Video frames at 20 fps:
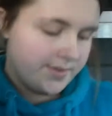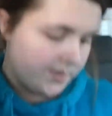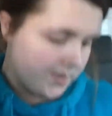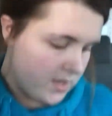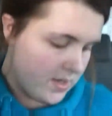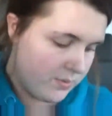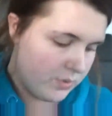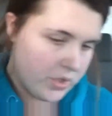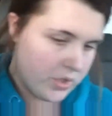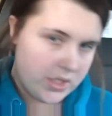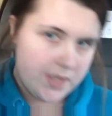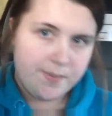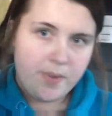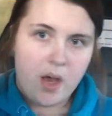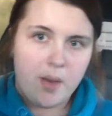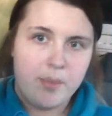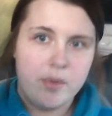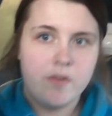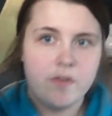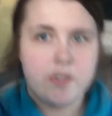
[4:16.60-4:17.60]
So I'm just
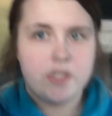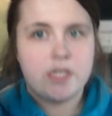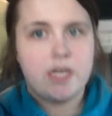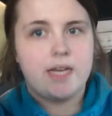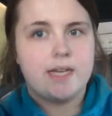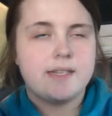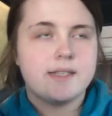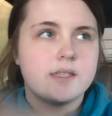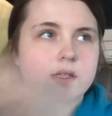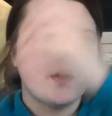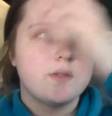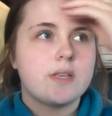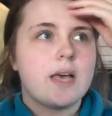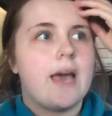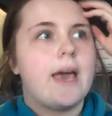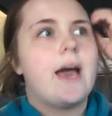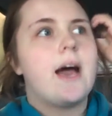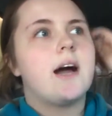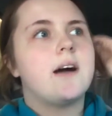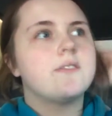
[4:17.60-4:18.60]
popping over to Tesco's because
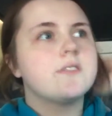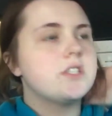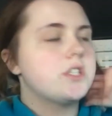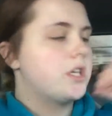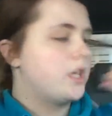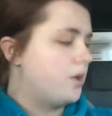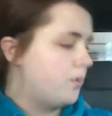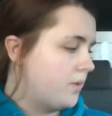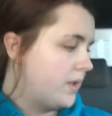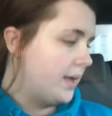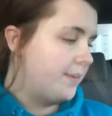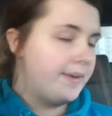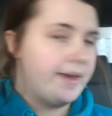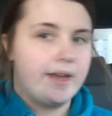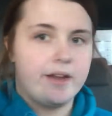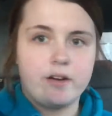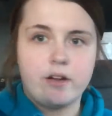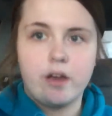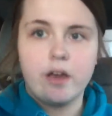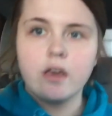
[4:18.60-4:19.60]
I have to, well I'm
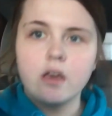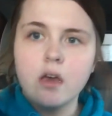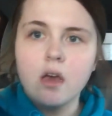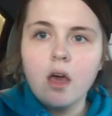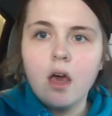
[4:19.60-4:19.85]
here now, I